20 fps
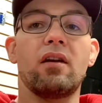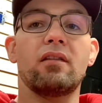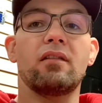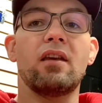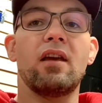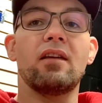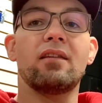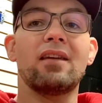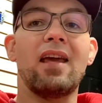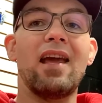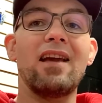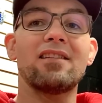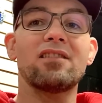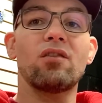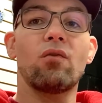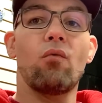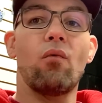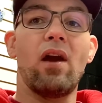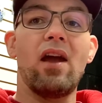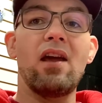It, it takes
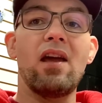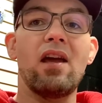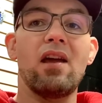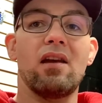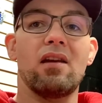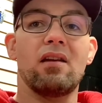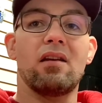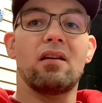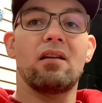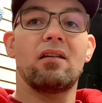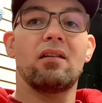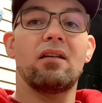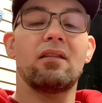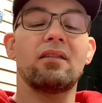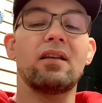away, it